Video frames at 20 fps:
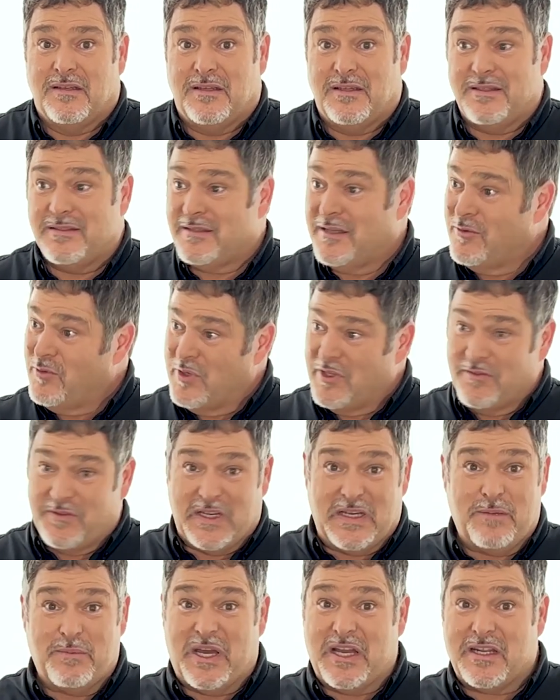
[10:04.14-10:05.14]
He said, well, if
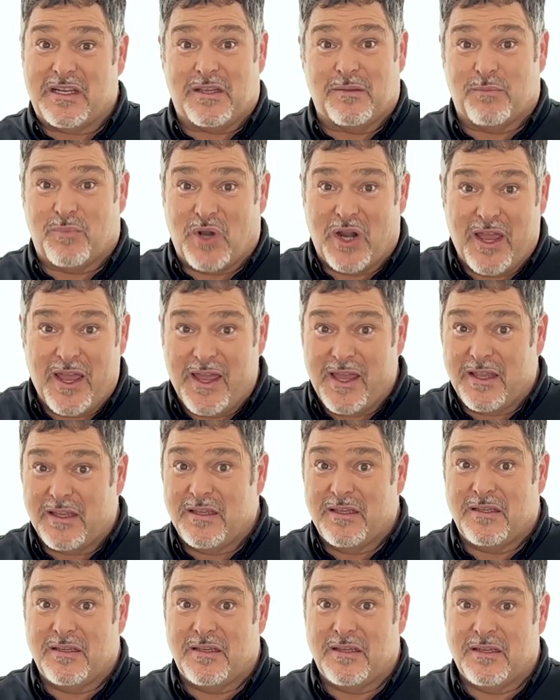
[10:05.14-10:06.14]
anybody can
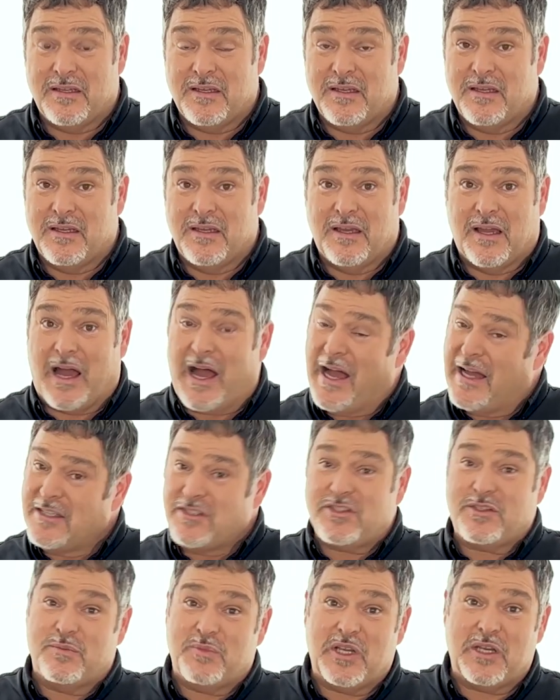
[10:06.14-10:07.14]
brag, I
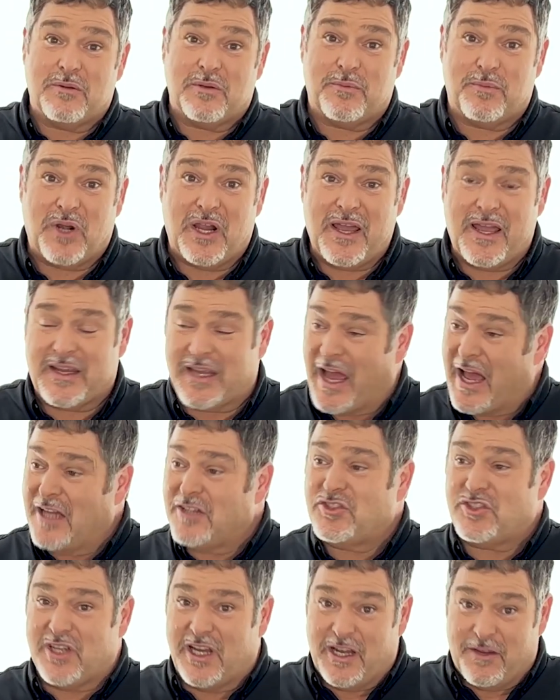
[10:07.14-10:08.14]
should be able to brag.
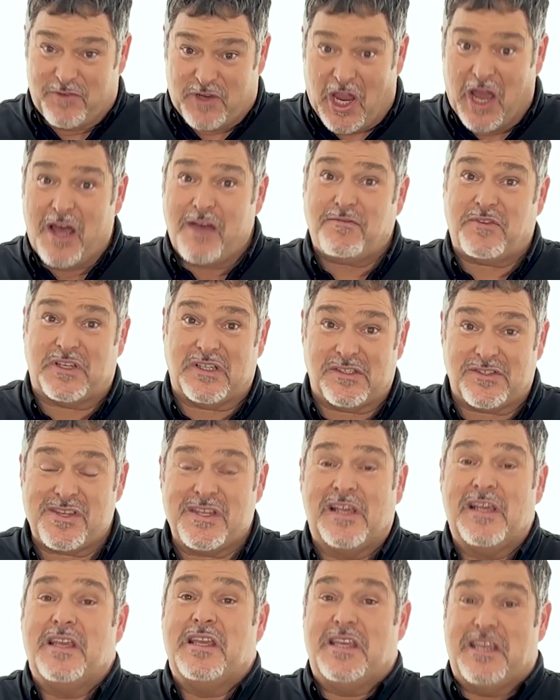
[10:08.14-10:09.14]
I should have confidence
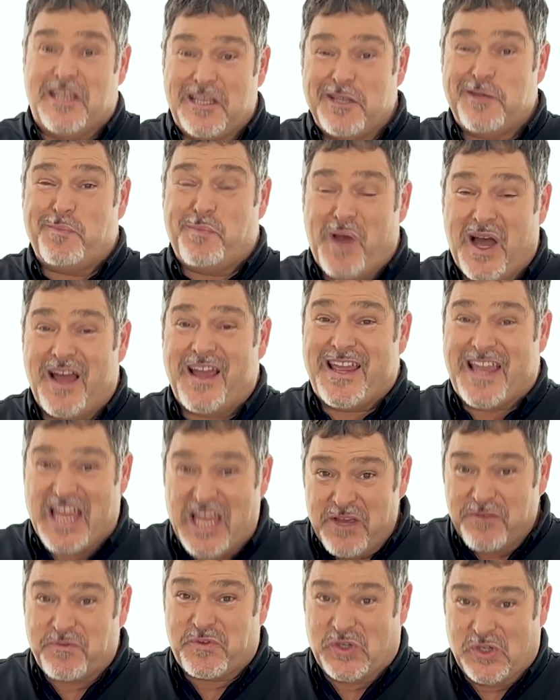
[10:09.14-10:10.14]
in my
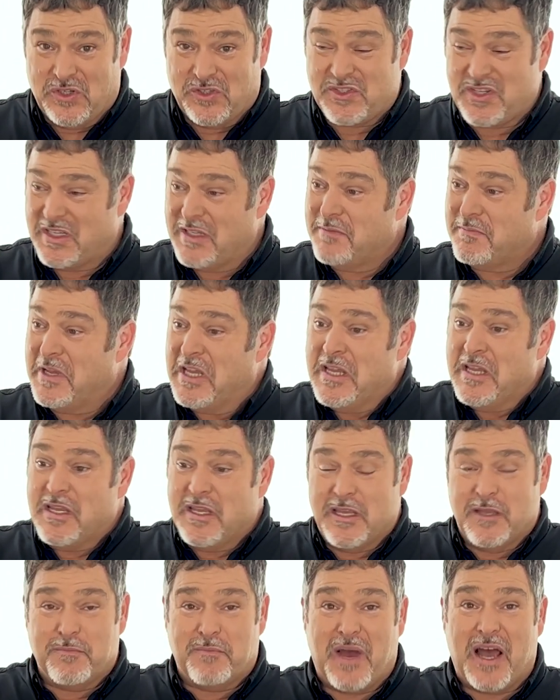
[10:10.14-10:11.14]
efforts, in,
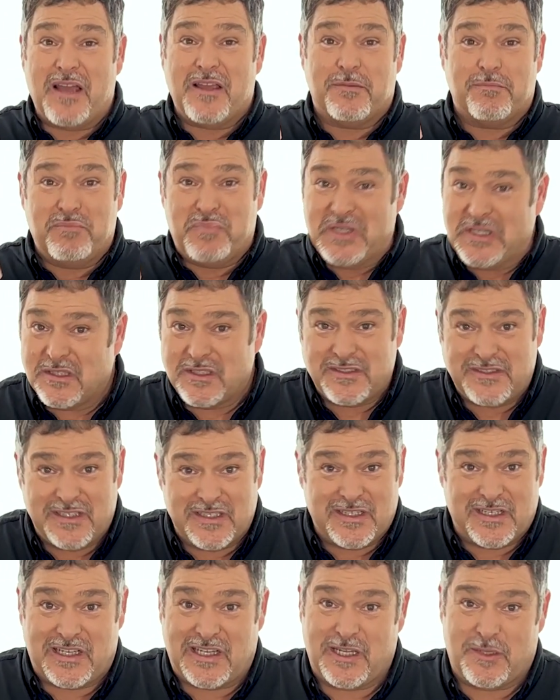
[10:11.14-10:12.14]
in my
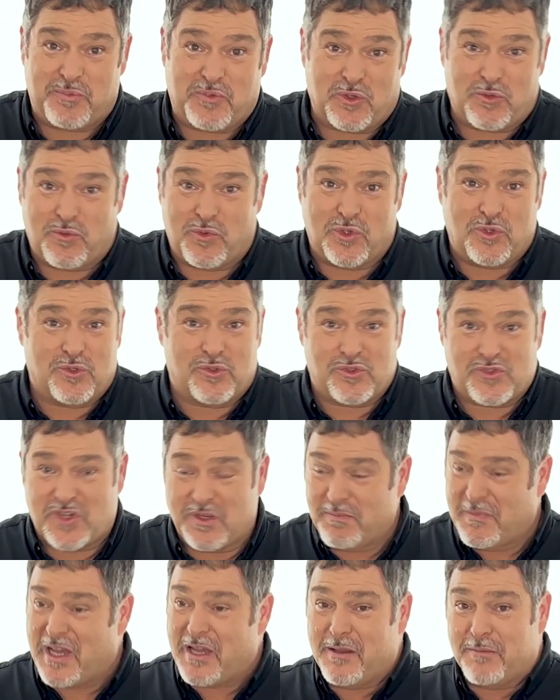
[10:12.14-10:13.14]
ability to keep the rules,
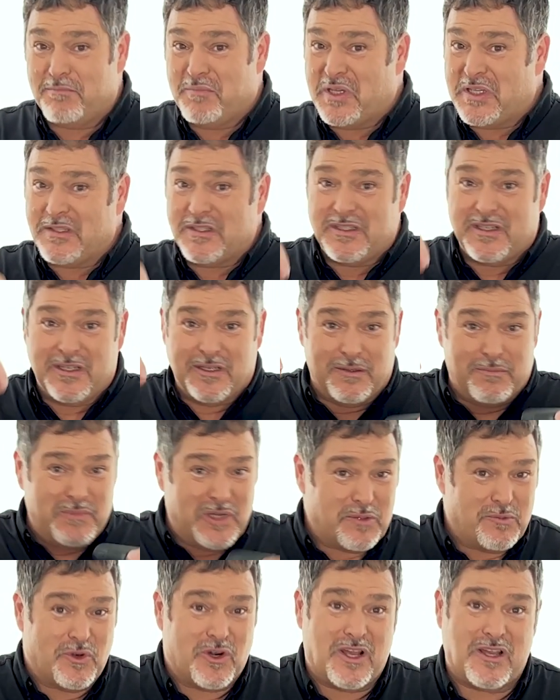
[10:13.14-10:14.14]
in my ability to
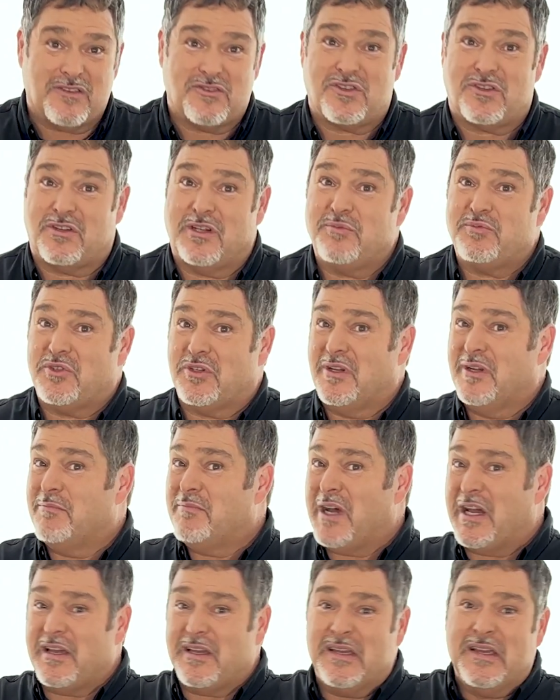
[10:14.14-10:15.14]
memorize scripture, in
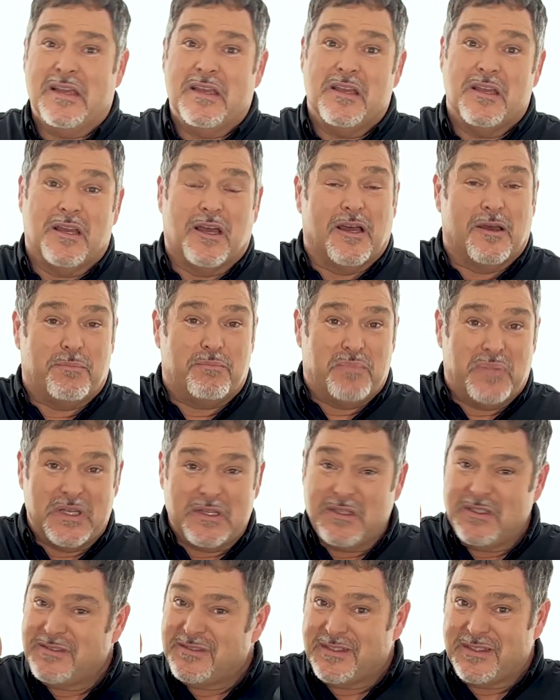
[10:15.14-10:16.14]
my
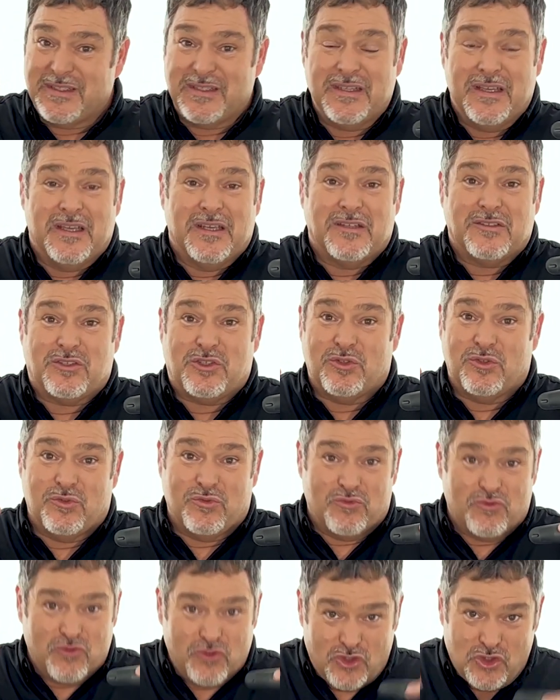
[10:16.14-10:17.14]
ability
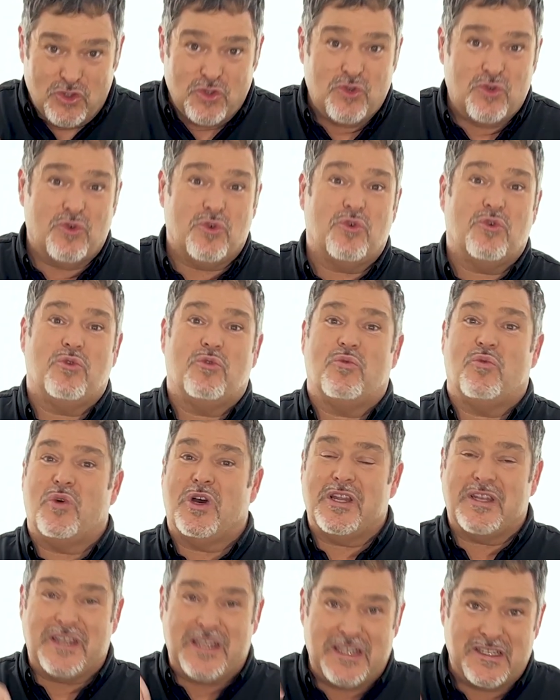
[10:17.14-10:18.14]
to do
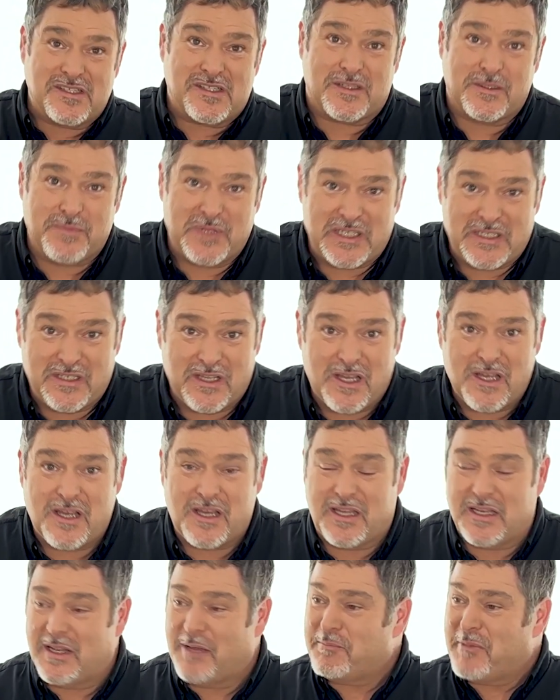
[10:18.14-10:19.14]
what needs to be
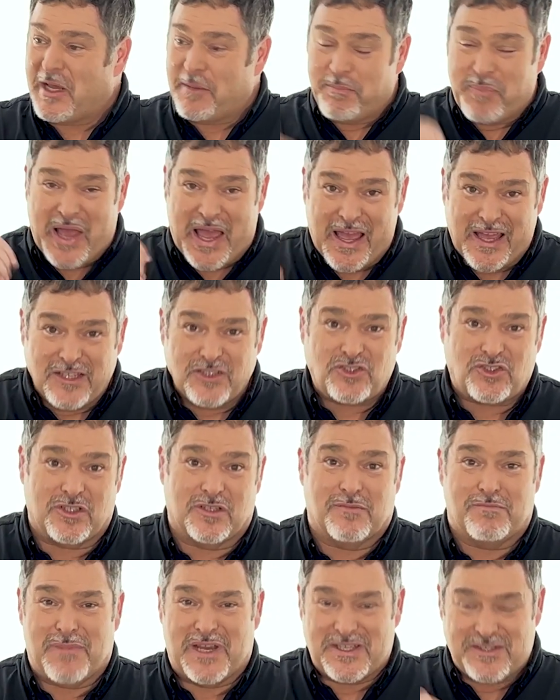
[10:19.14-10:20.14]
done, my
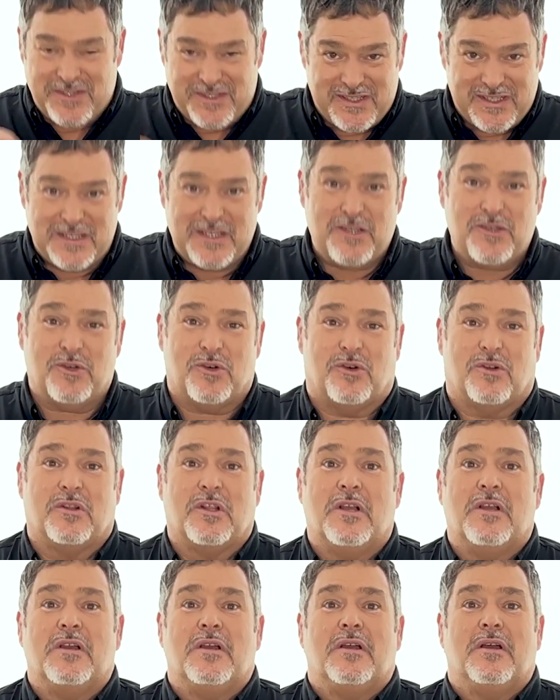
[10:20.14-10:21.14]
passion, my zeal.
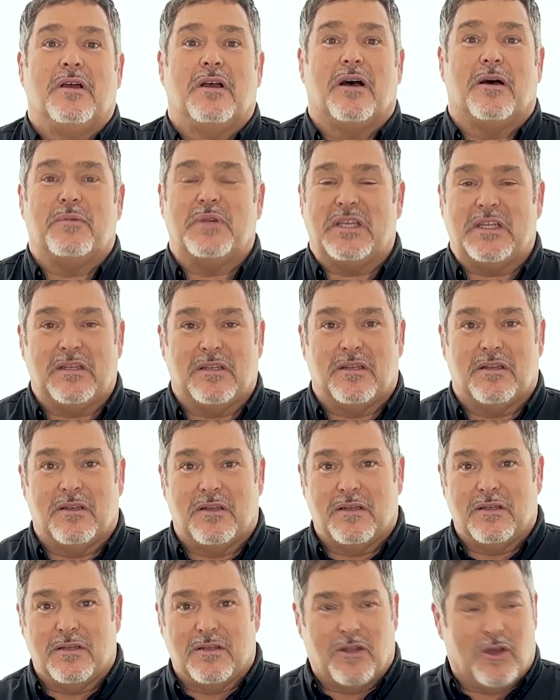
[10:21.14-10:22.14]
I
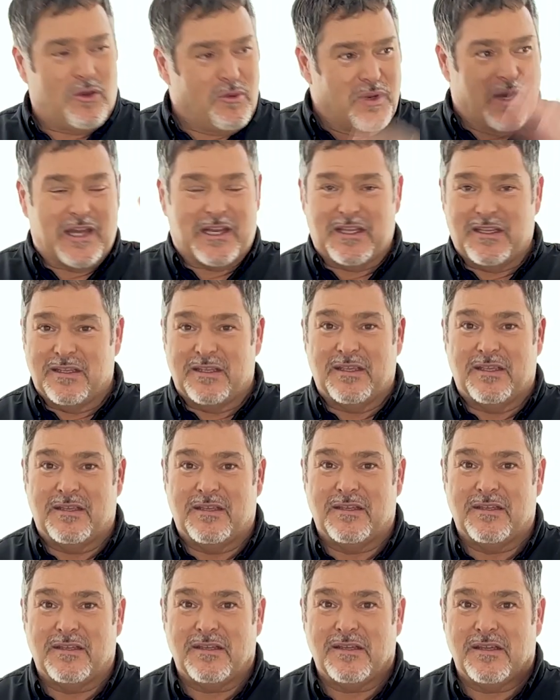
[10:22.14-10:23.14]
mean, nobody
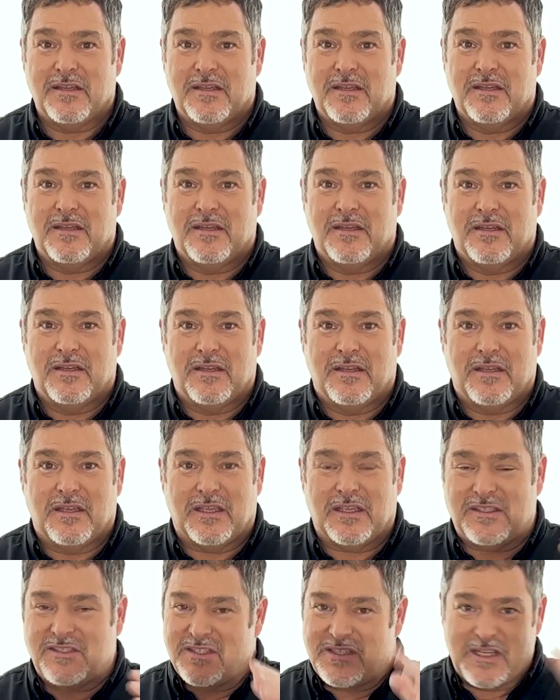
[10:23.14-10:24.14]

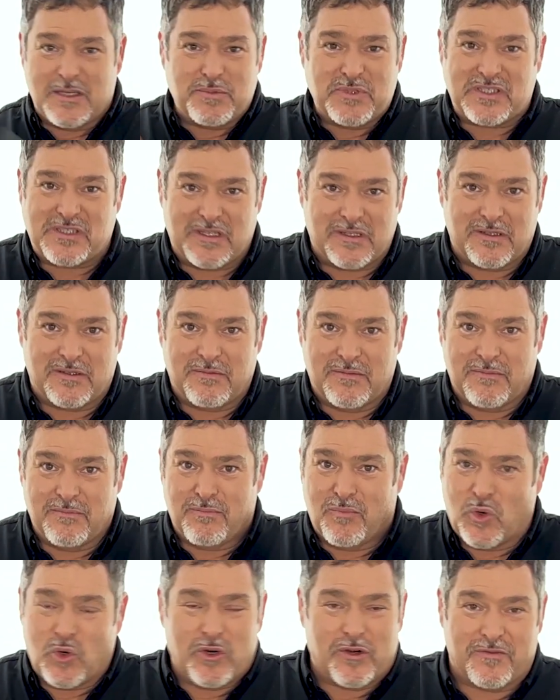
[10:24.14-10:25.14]
exhibited
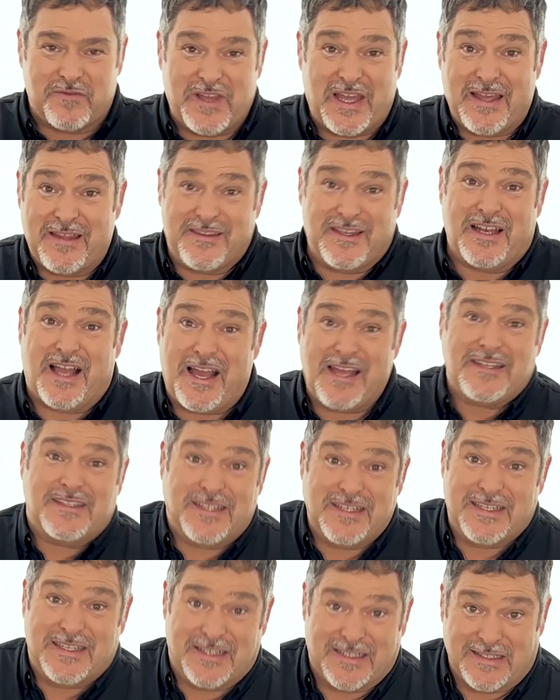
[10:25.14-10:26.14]
more of that than I
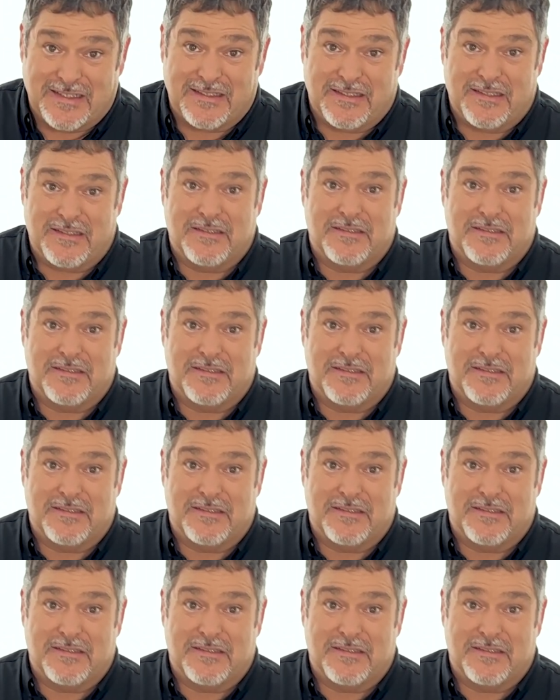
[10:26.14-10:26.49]
did.